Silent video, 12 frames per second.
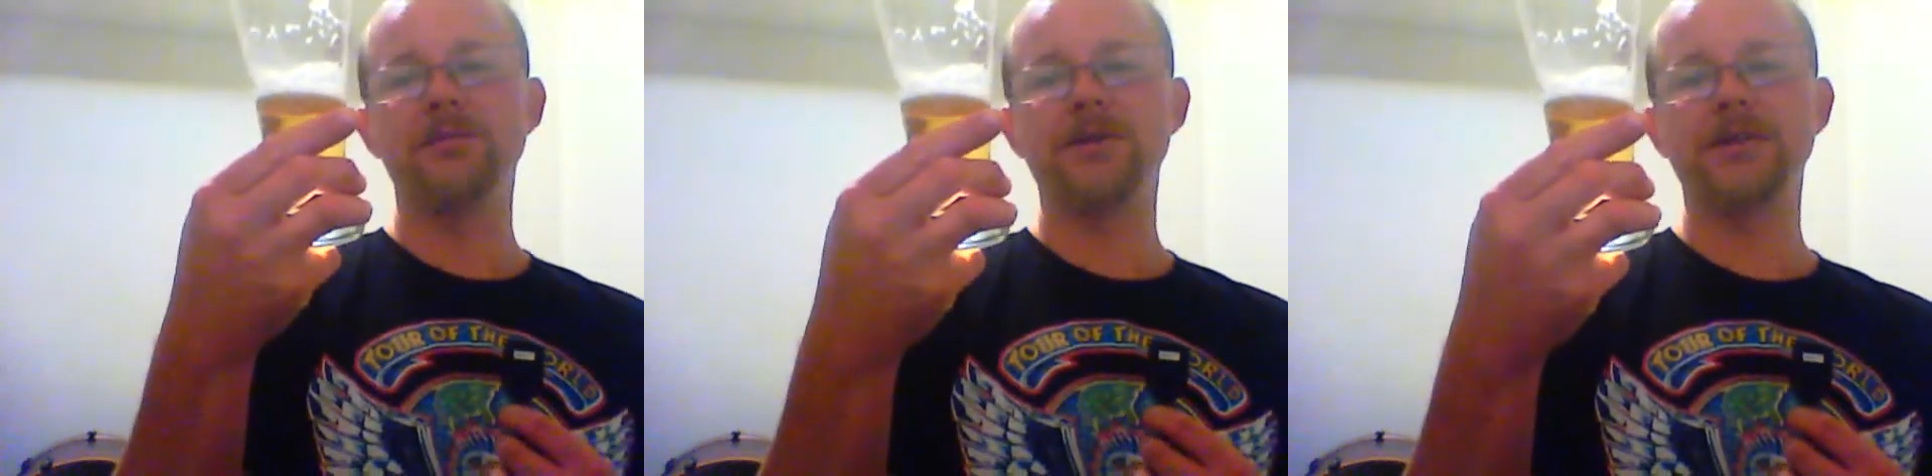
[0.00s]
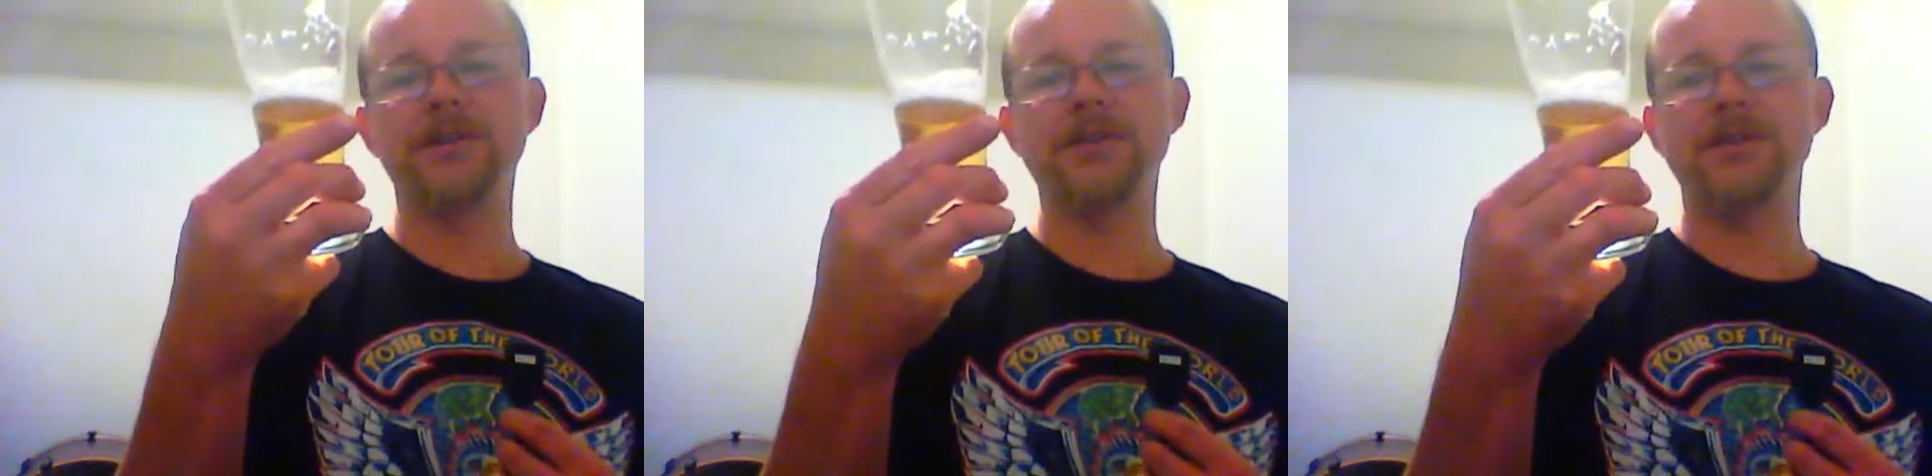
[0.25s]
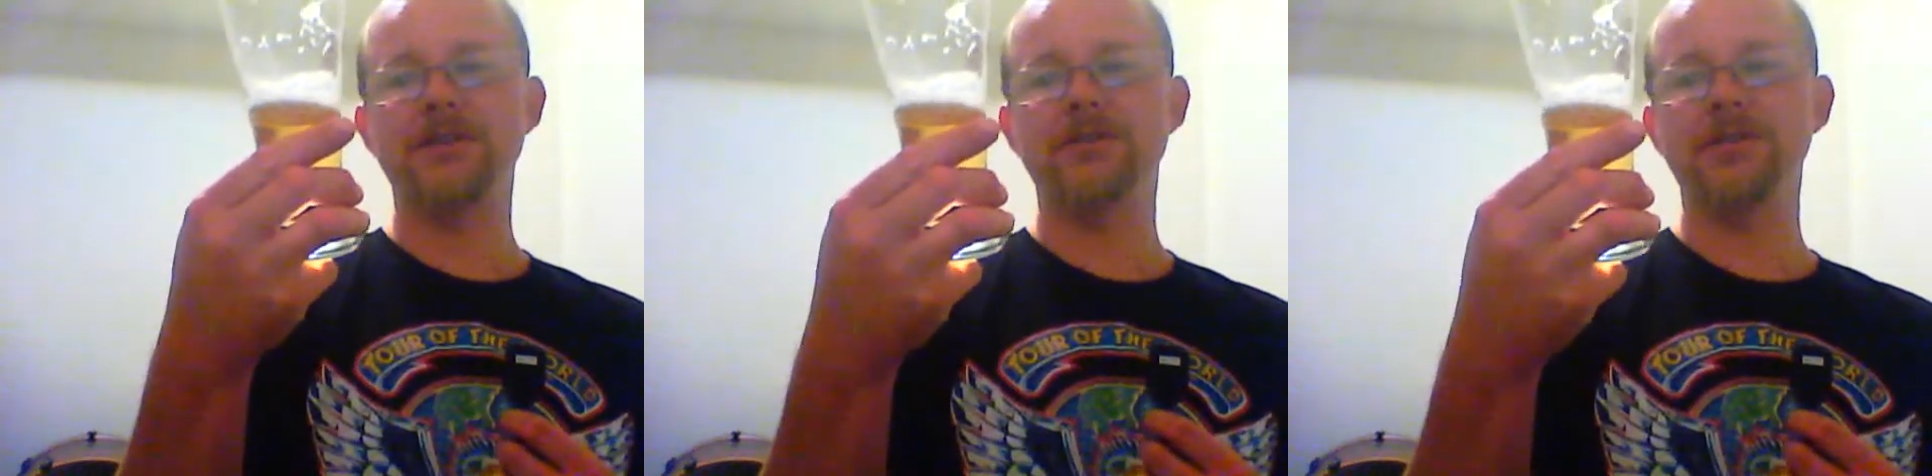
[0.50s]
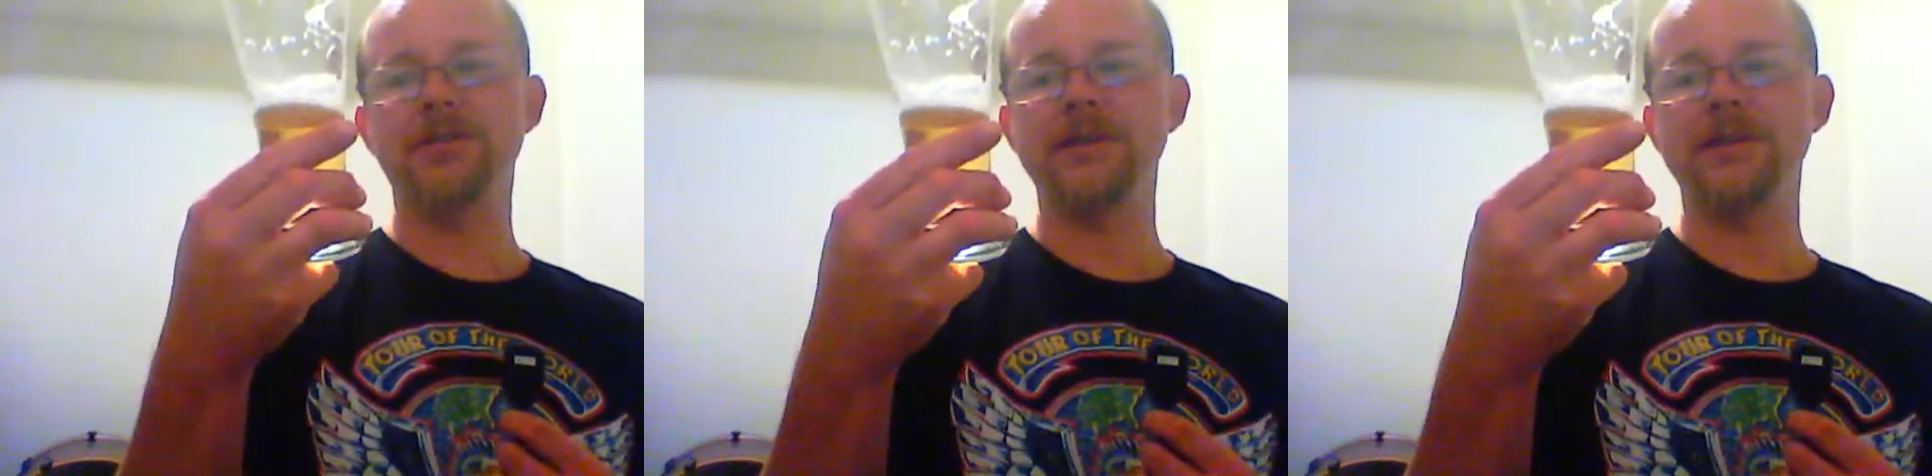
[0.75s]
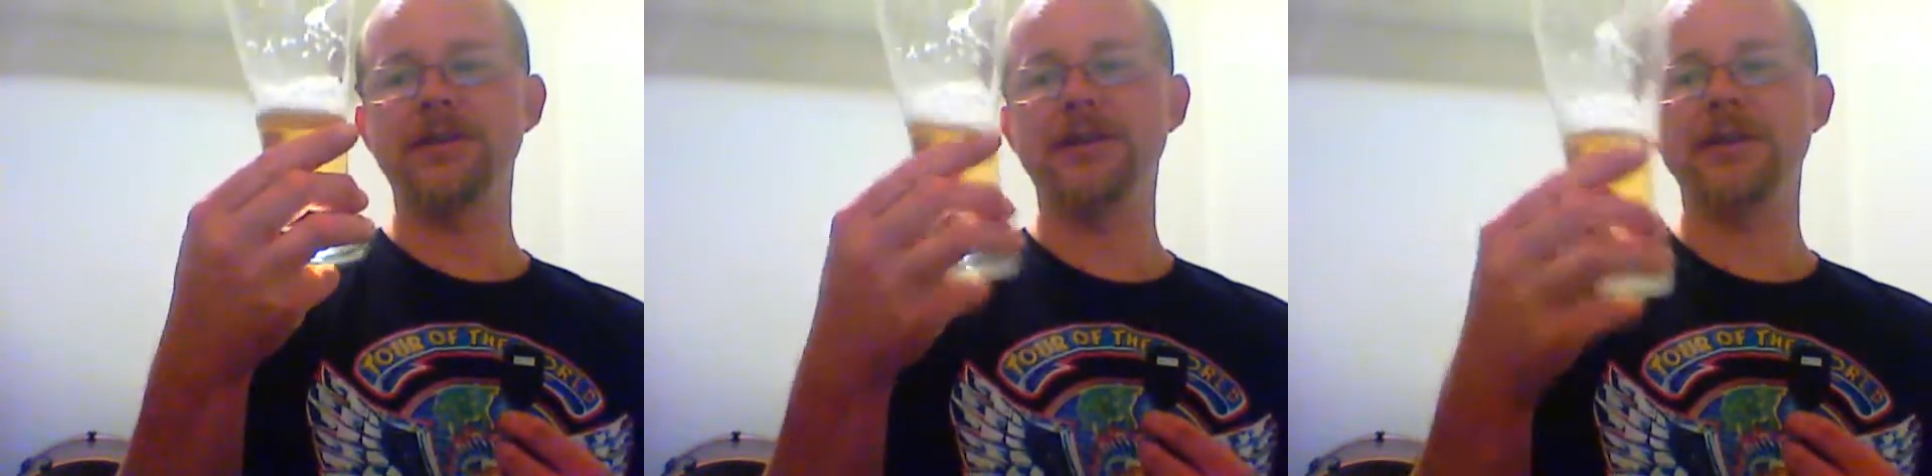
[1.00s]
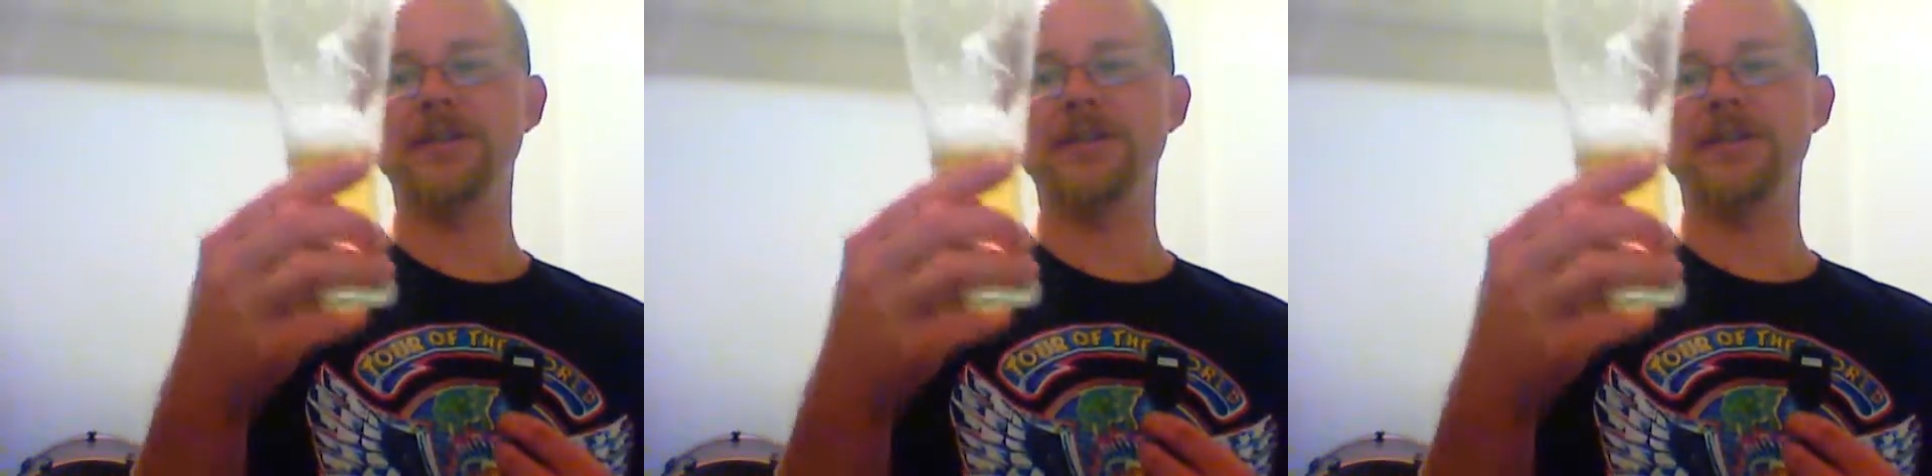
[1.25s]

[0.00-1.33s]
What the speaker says: this is a really great